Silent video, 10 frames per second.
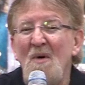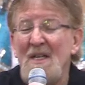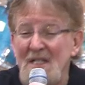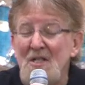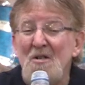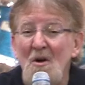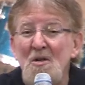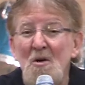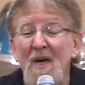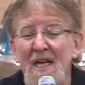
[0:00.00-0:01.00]
Did you know you
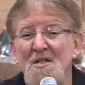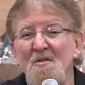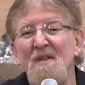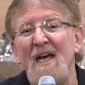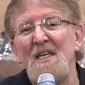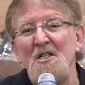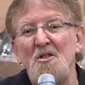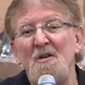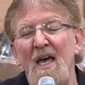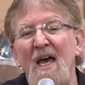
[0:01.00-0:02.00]
can do that? Yes, you
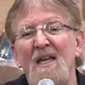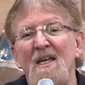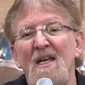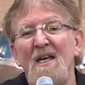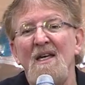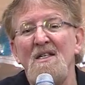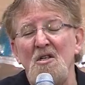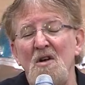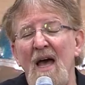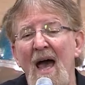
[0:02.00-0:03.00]
can. Do you
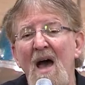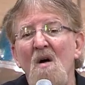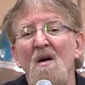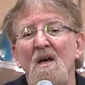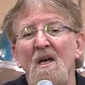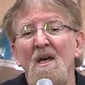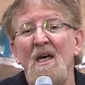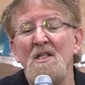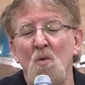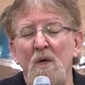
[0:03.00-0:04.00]
know how?
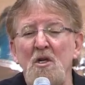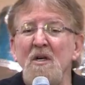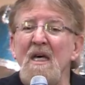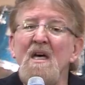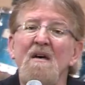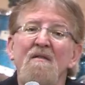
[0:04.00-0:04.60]
It's when you give.